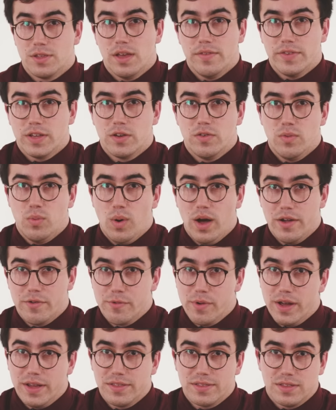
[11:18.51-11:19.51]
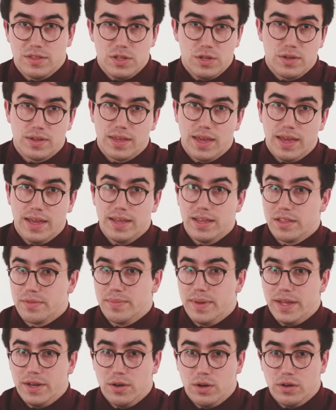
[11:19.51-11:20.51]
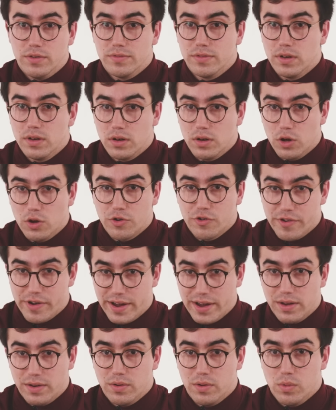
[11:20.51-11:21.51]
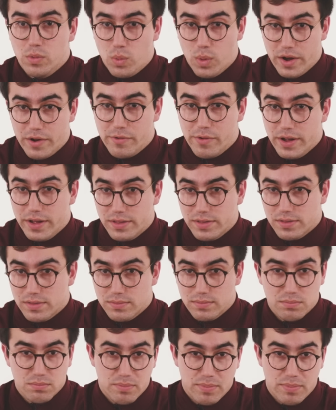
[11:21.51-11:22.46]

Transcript: serving of white rice in the UK is made of long grain white rice,